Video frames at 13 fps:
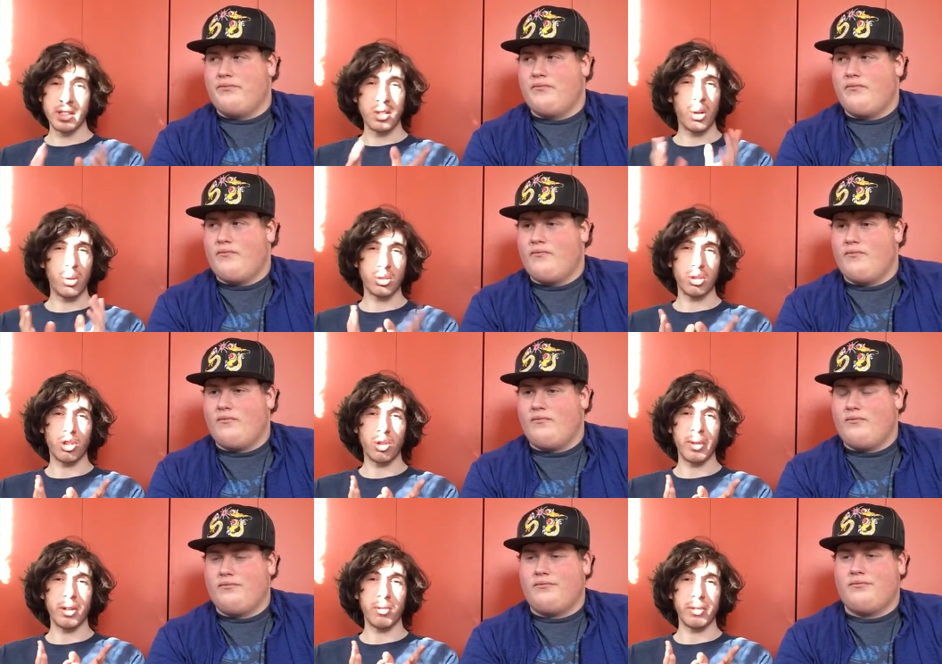Speaker 1: this whole
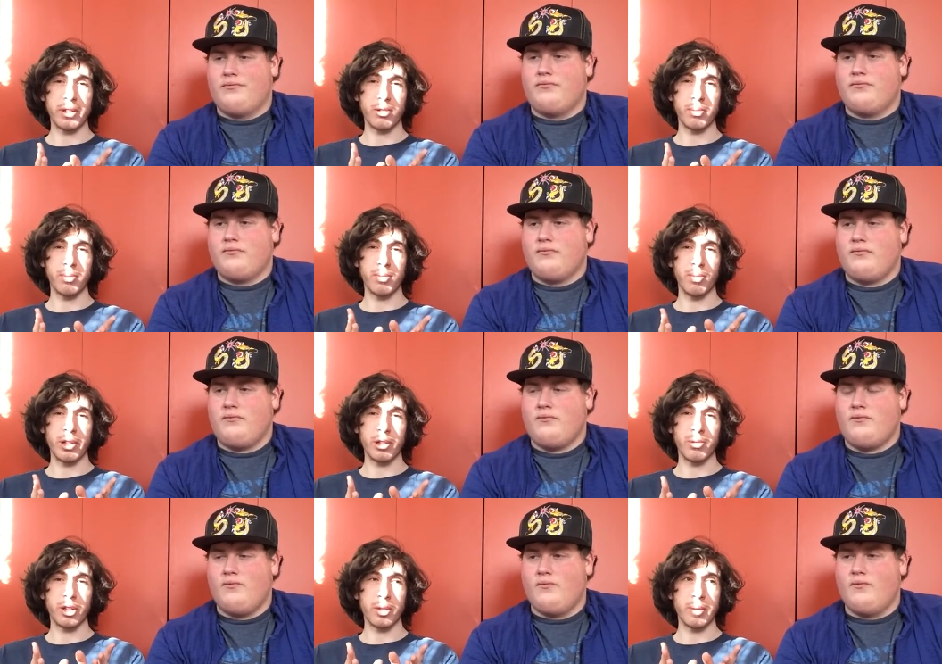tournament, we're
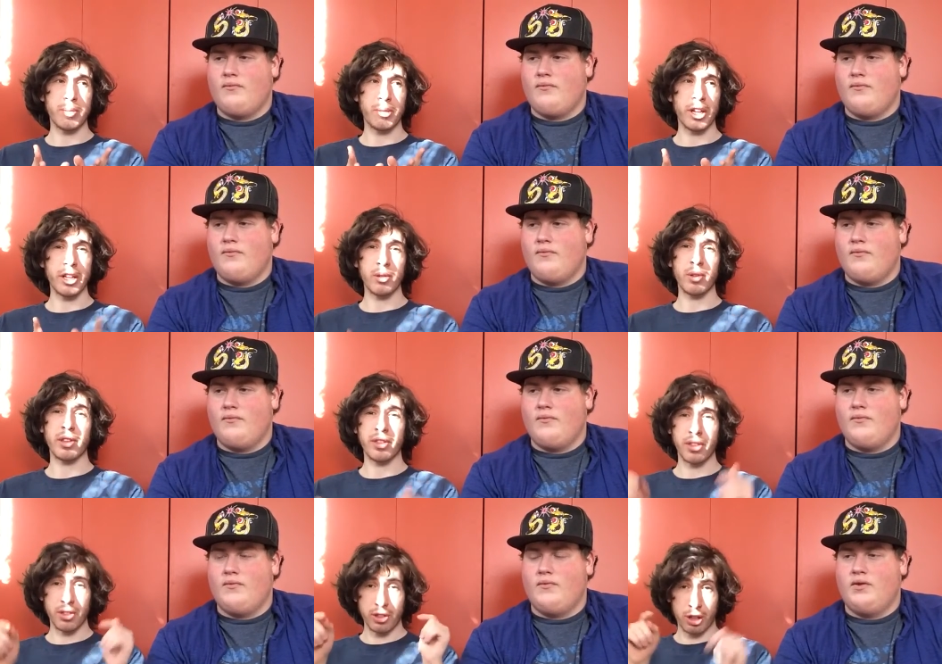going to be playing
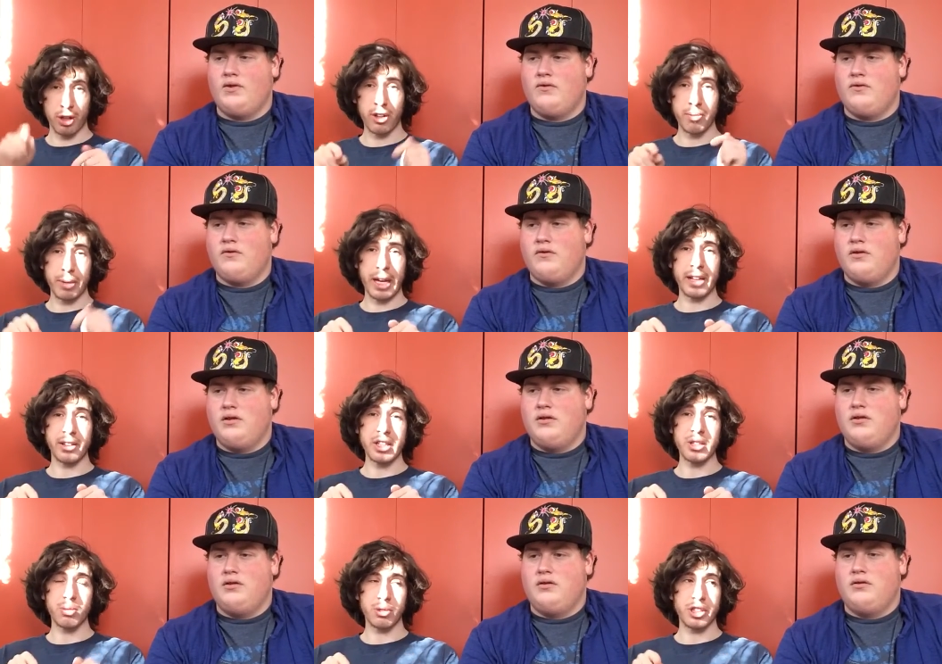with the current ban
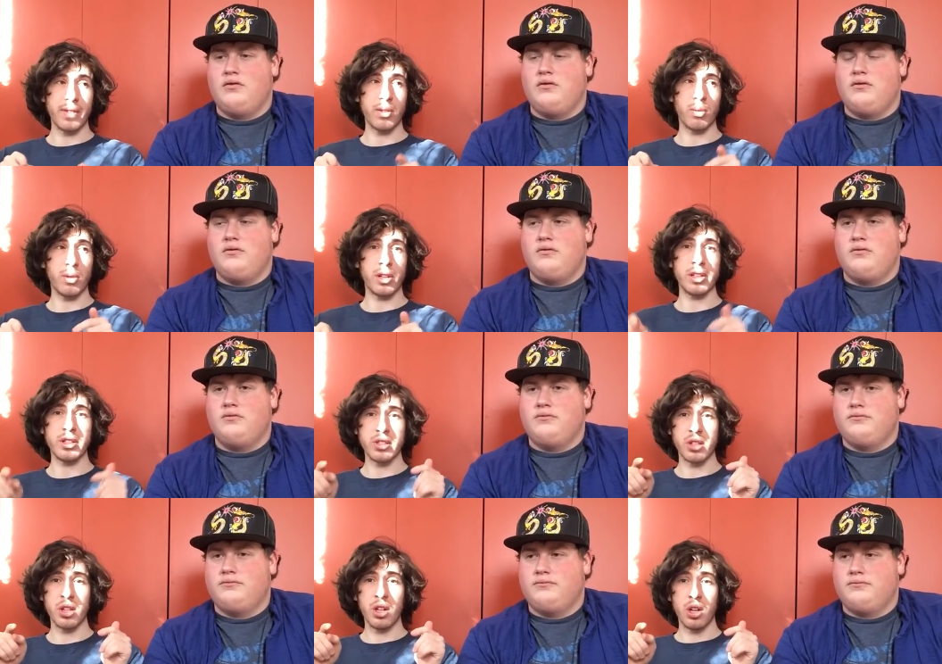list, whichever one
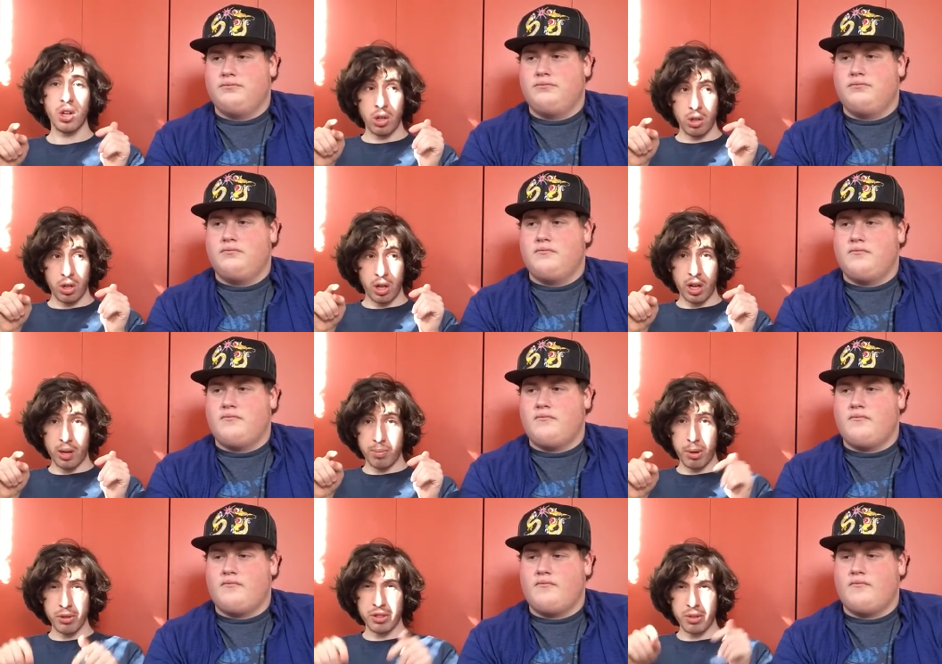is
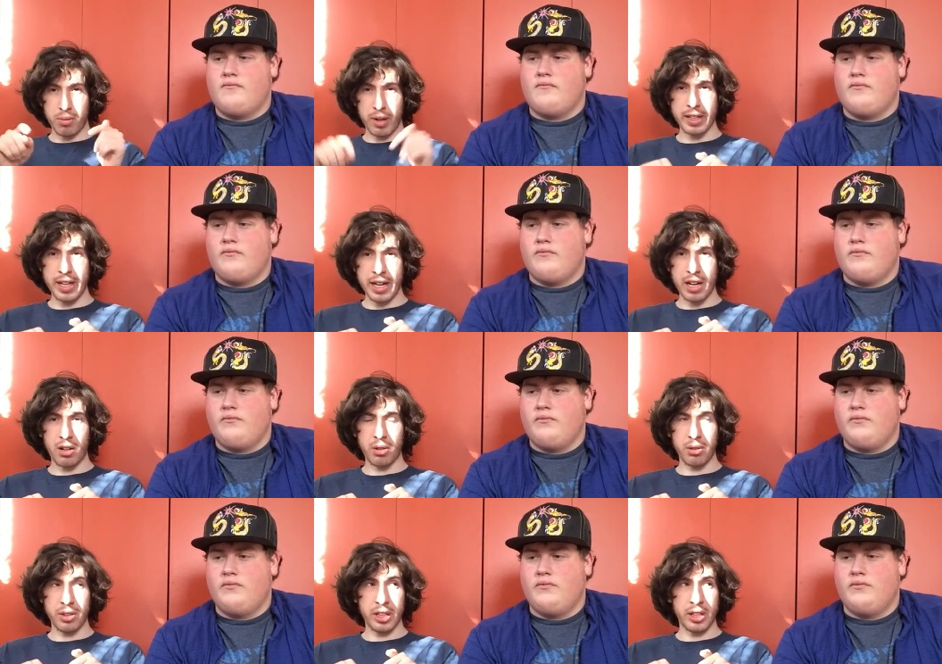posted right
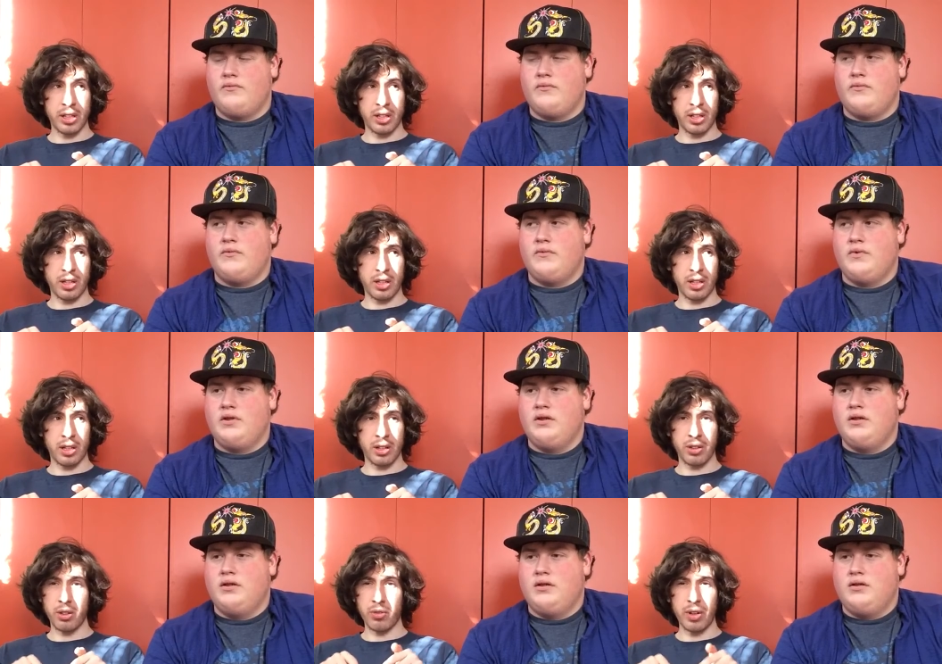now, the
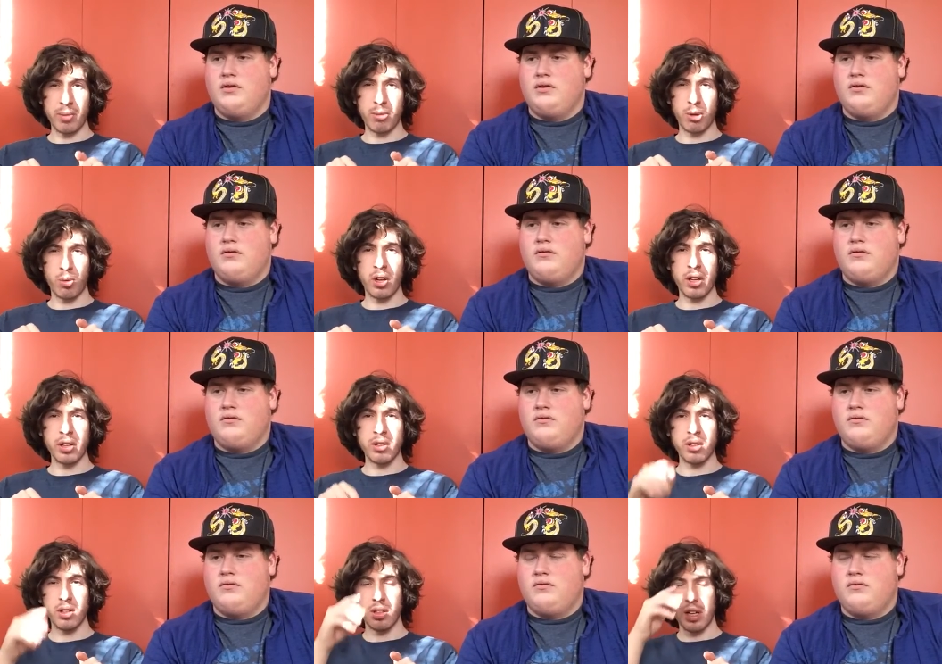November
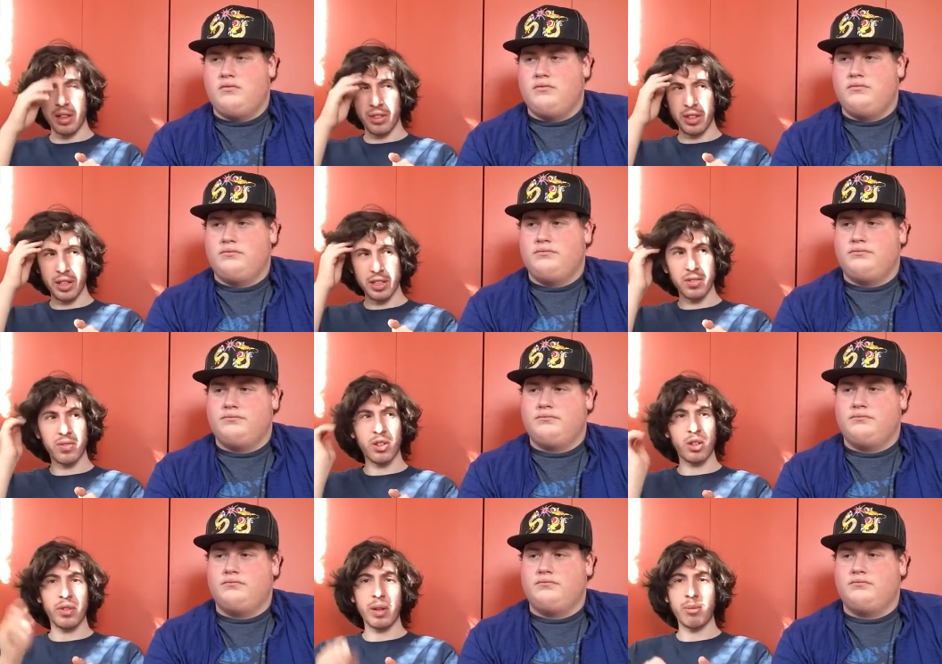one. I think it's
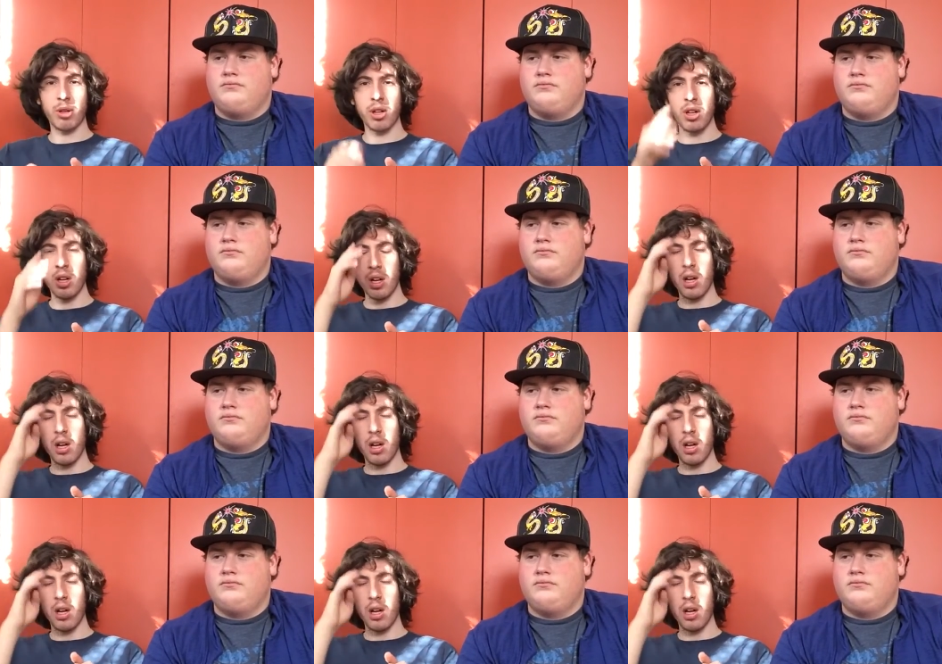for November.